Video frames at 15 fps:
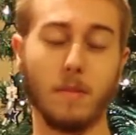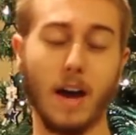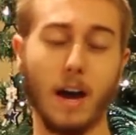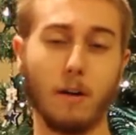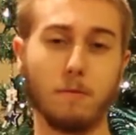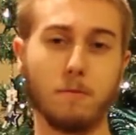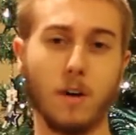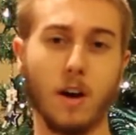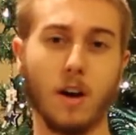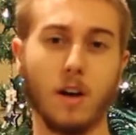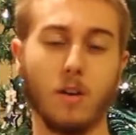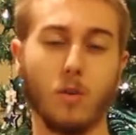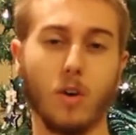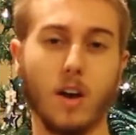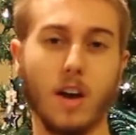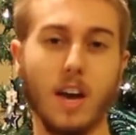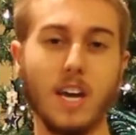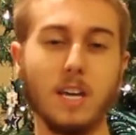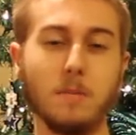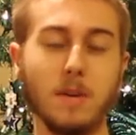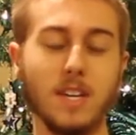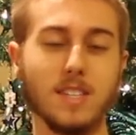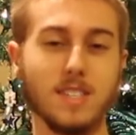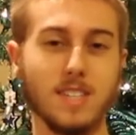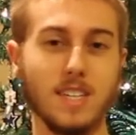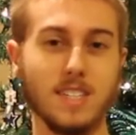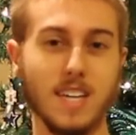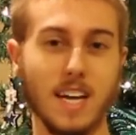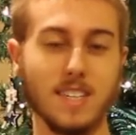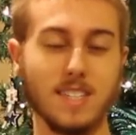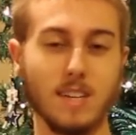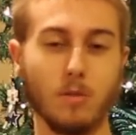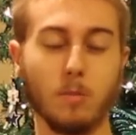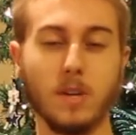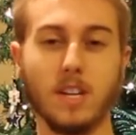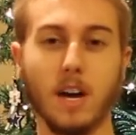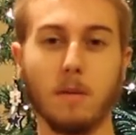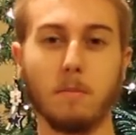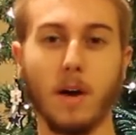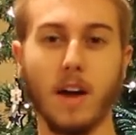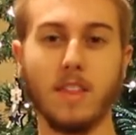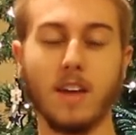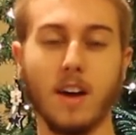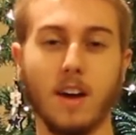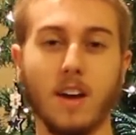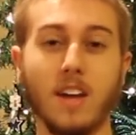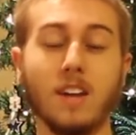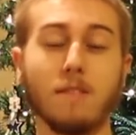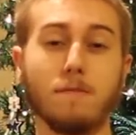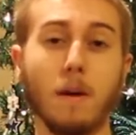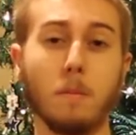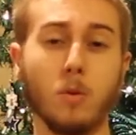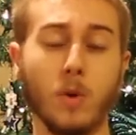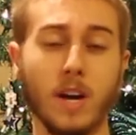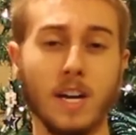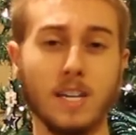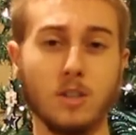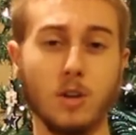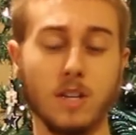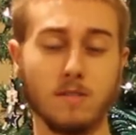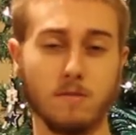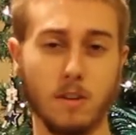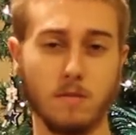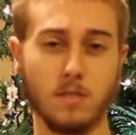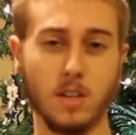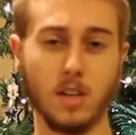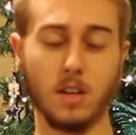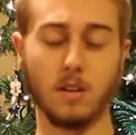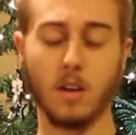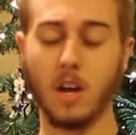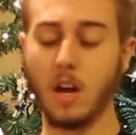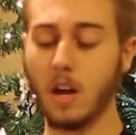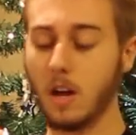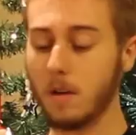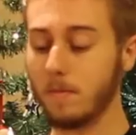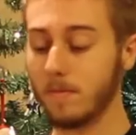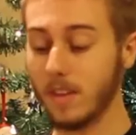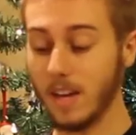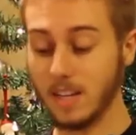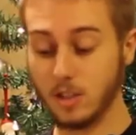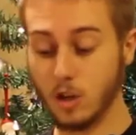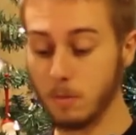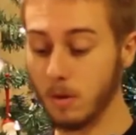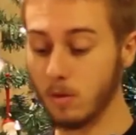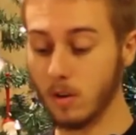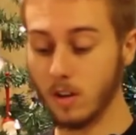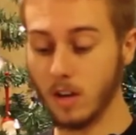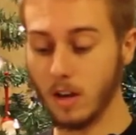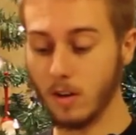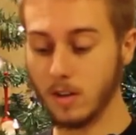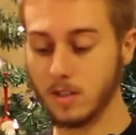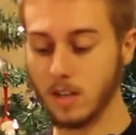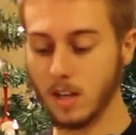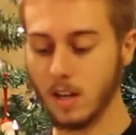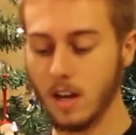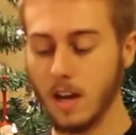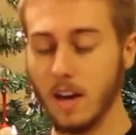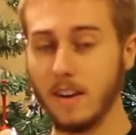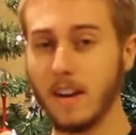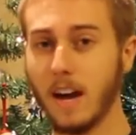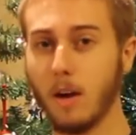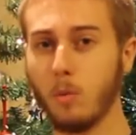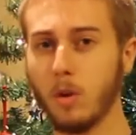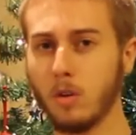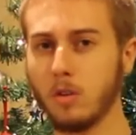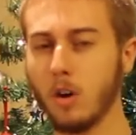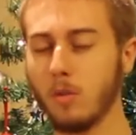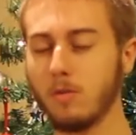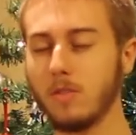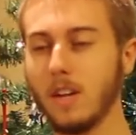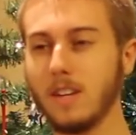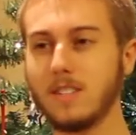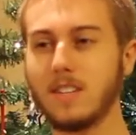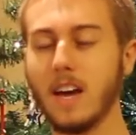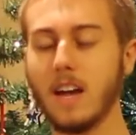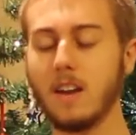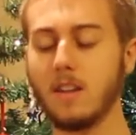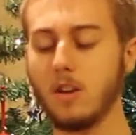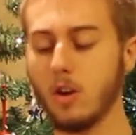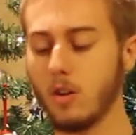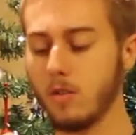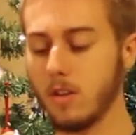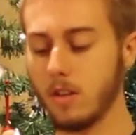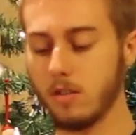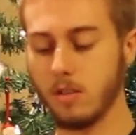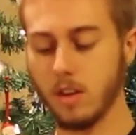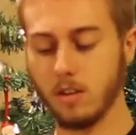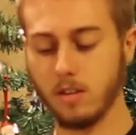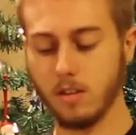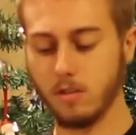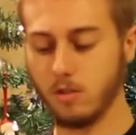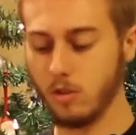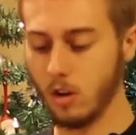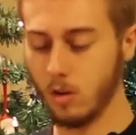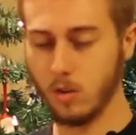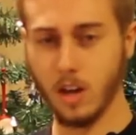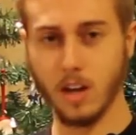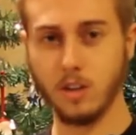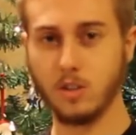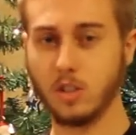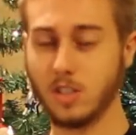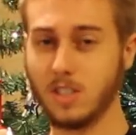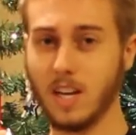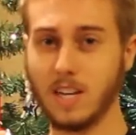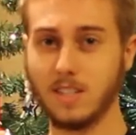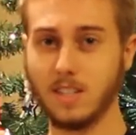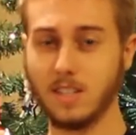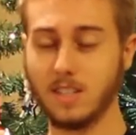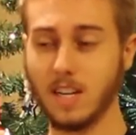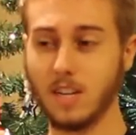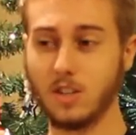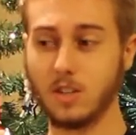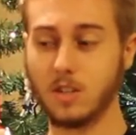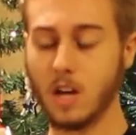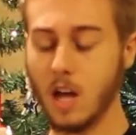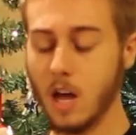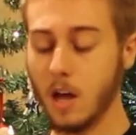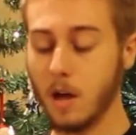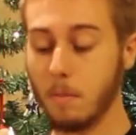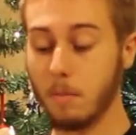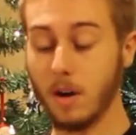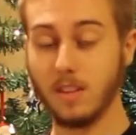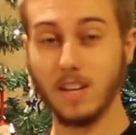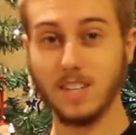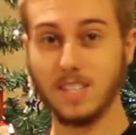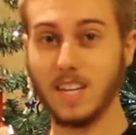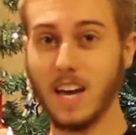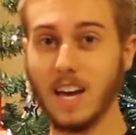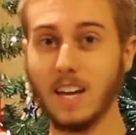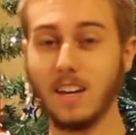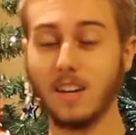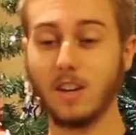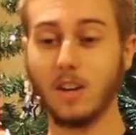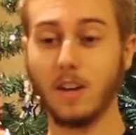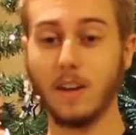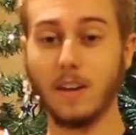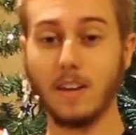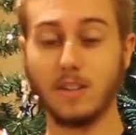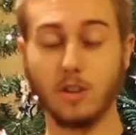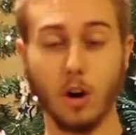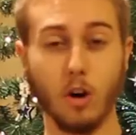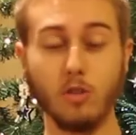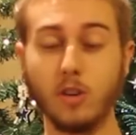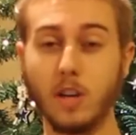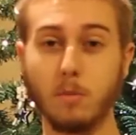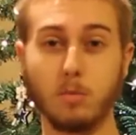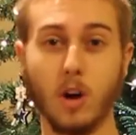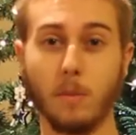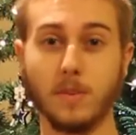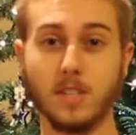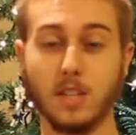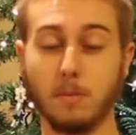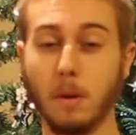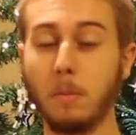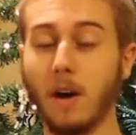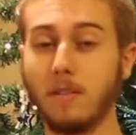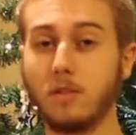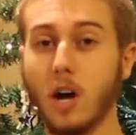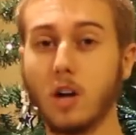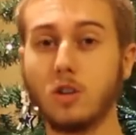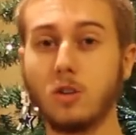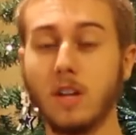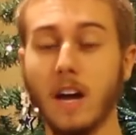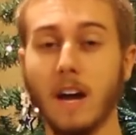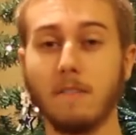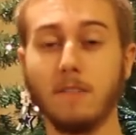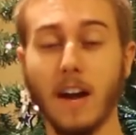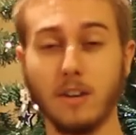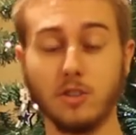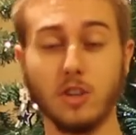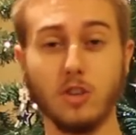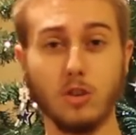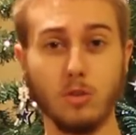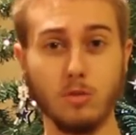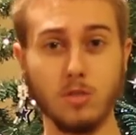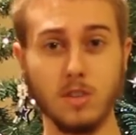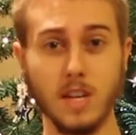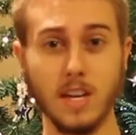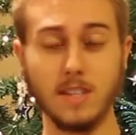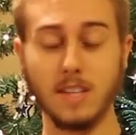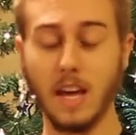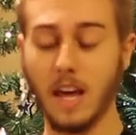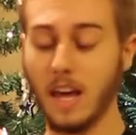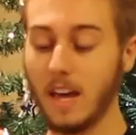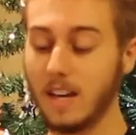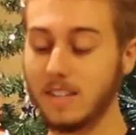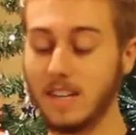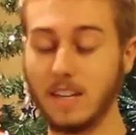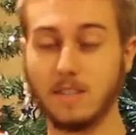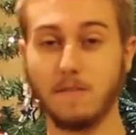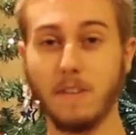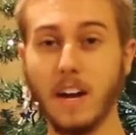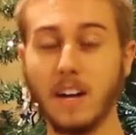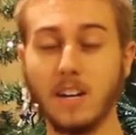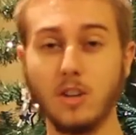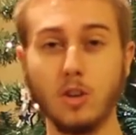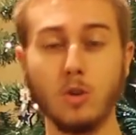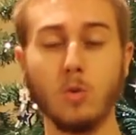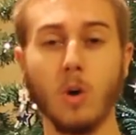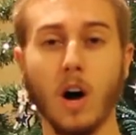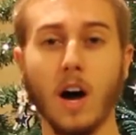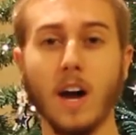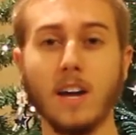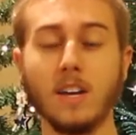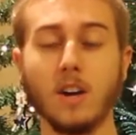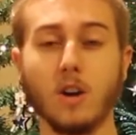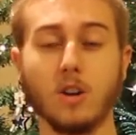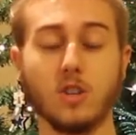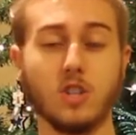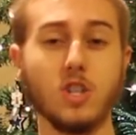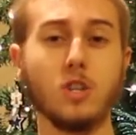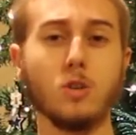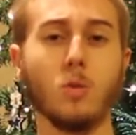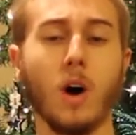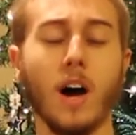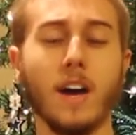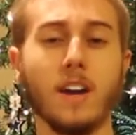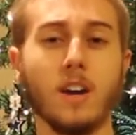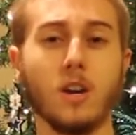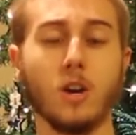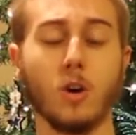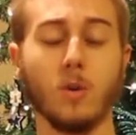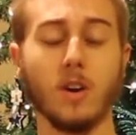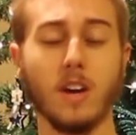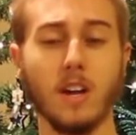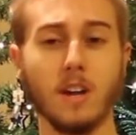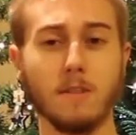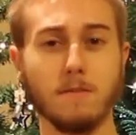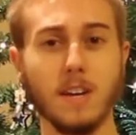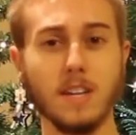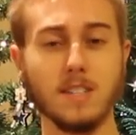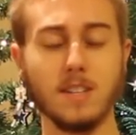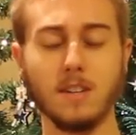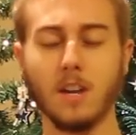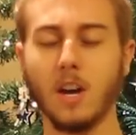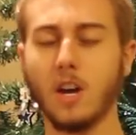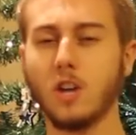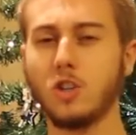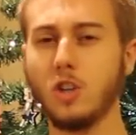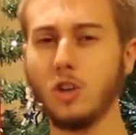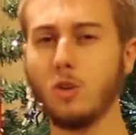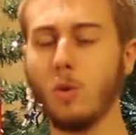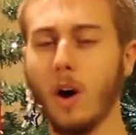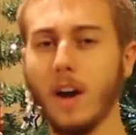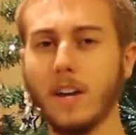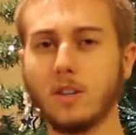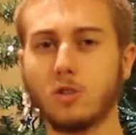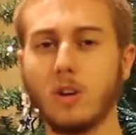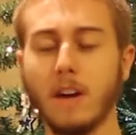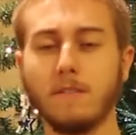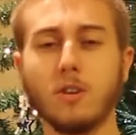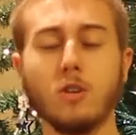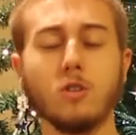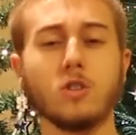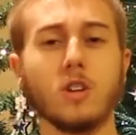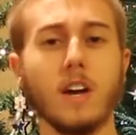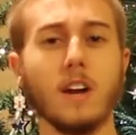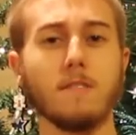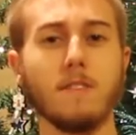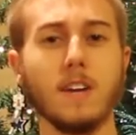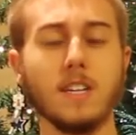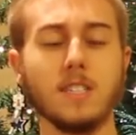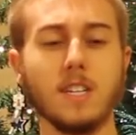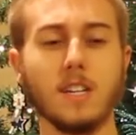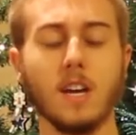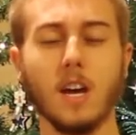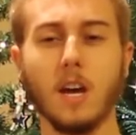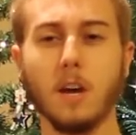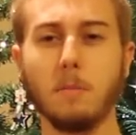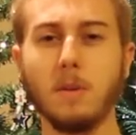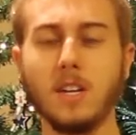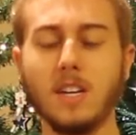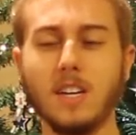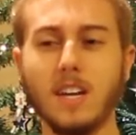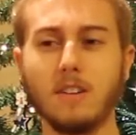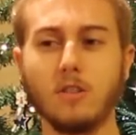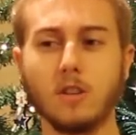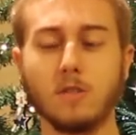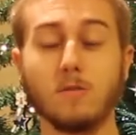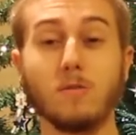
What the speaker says: alpha A, B, and C testing will be done by the end of February 2015. It's going to be really interesting. Now, I will note, they said, that this is, again, just testing stages, but they say it's all looking promising. The people I've talked to that have actually used this say it's very UI or GUI, interfacing. GUI is graphic user interfacing, meaning it looks